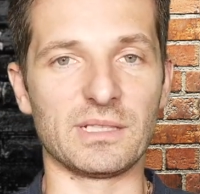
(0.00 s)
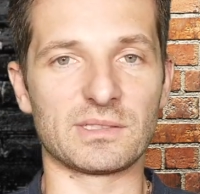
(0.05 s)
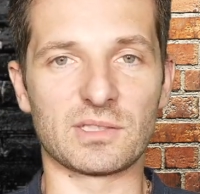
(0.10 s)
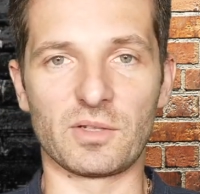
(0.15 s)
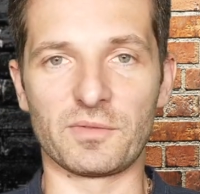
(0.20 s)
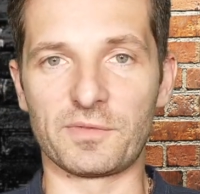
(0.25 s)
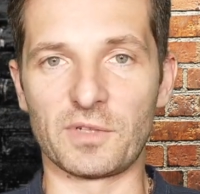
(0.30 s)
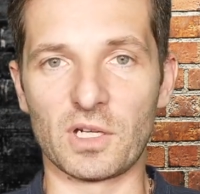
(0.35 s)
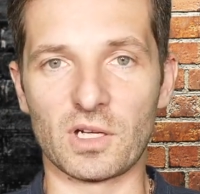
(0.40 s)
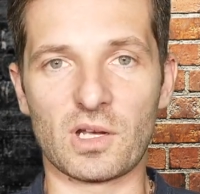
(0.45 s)
So
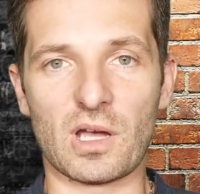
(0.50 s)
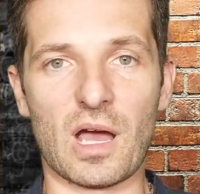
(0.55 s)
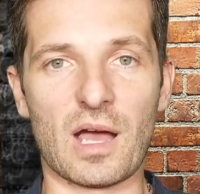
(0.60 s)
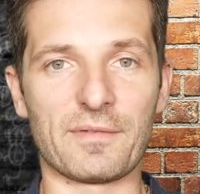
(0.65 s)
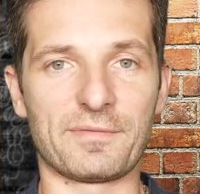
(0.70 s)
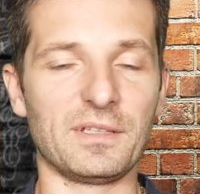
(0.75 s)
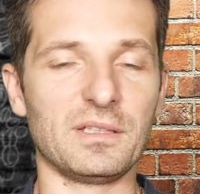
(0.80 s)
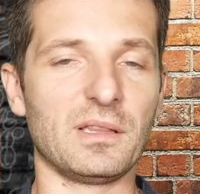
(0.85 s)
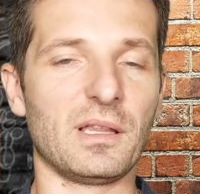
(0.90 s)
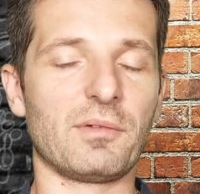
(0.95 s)
if you're a
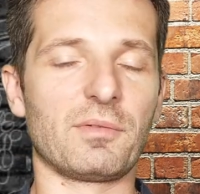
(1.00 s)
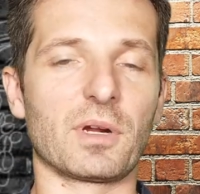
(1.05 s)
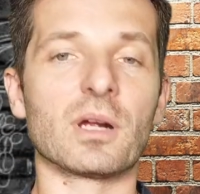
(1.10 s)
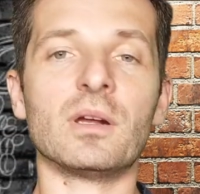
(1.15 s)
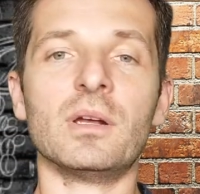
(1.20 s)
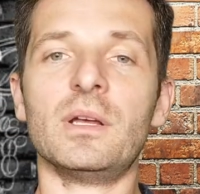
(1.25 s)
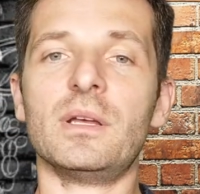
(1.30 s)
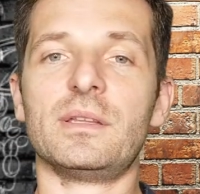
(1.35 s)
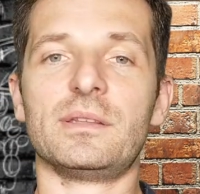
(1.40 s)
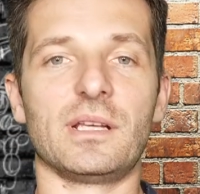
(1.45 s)
coffee lover,
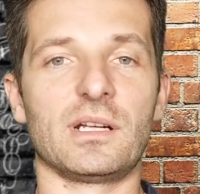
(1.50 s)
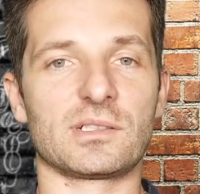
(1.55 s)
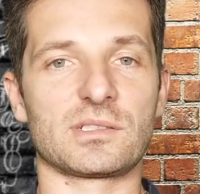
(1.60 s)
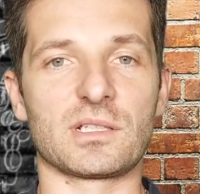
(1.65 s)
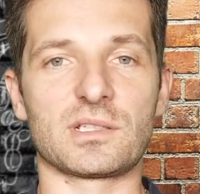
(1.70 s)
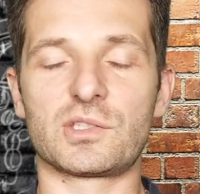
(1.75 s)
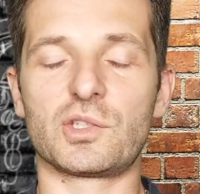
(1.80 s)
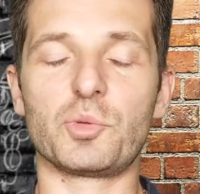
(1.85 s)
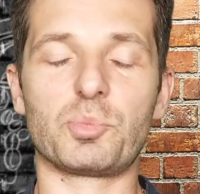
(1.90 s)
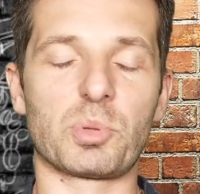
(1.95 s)
there's a
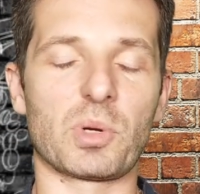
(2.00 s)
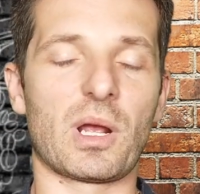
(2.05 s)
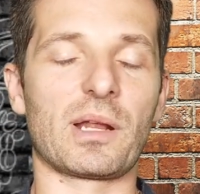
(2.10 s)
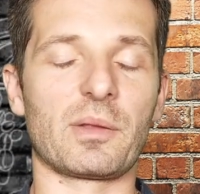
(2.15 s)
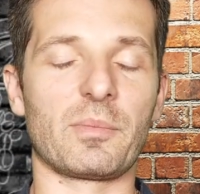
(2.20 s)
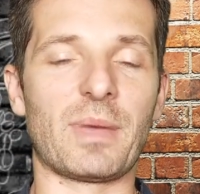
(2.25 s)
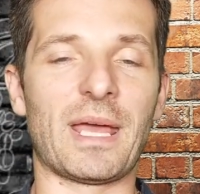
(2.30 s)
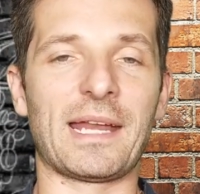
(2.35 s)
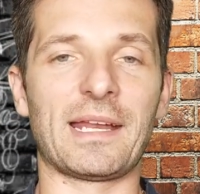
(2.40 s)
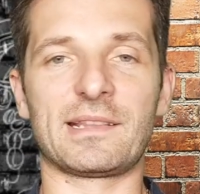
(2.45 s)
super
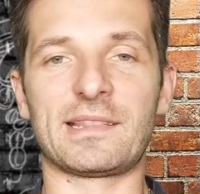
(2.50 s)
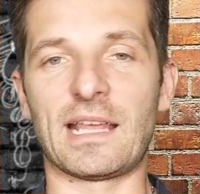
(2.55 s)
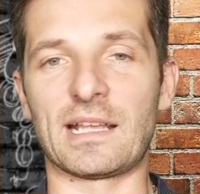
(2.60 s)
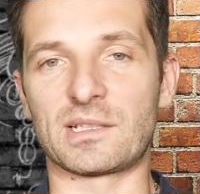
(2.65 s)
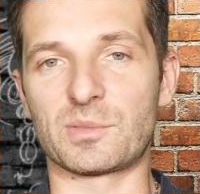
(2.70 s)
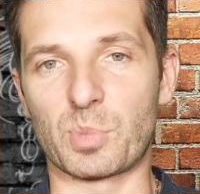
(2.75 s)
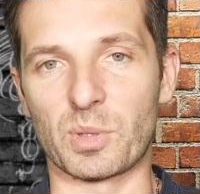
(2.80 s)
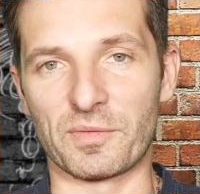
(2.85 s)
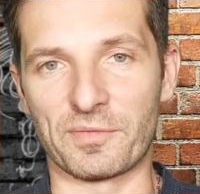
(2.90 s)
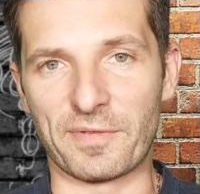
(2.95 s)
automatic
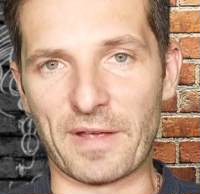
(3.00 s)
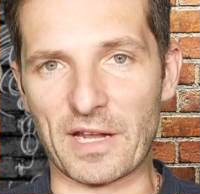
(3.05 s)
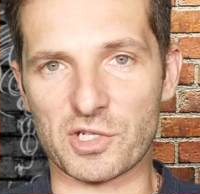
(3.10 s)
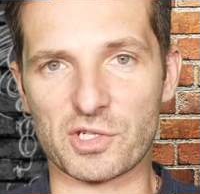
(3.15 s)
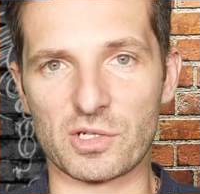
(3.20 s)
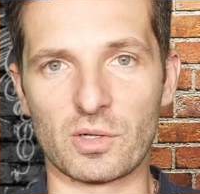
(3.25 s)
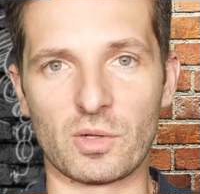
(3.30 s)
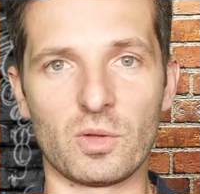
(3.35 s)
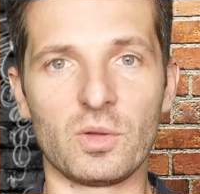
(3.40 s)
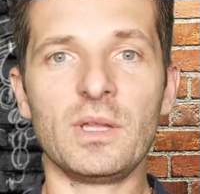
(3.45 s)
that's
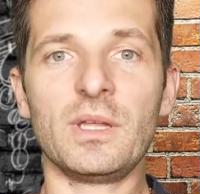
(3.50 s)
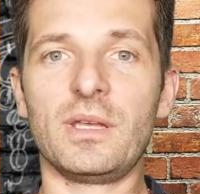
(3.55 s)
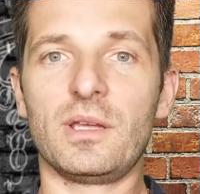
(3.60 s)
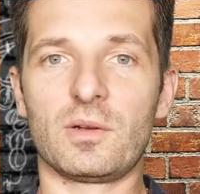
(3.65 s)
professional